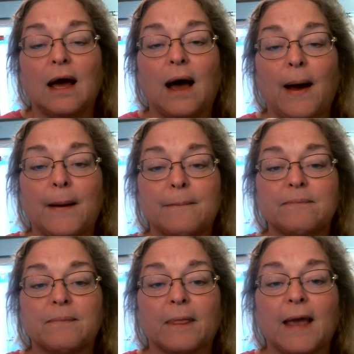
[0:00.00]
And
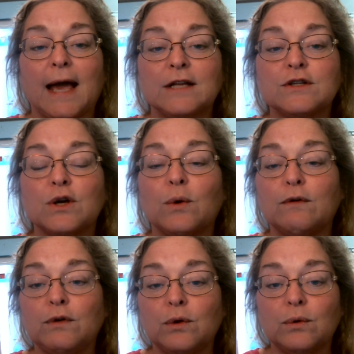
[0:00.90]
so
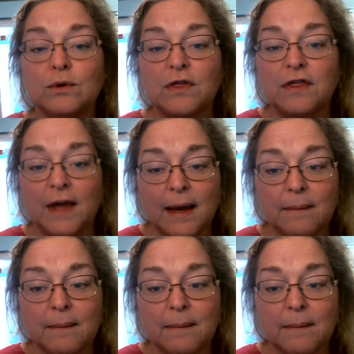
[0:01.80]
if you think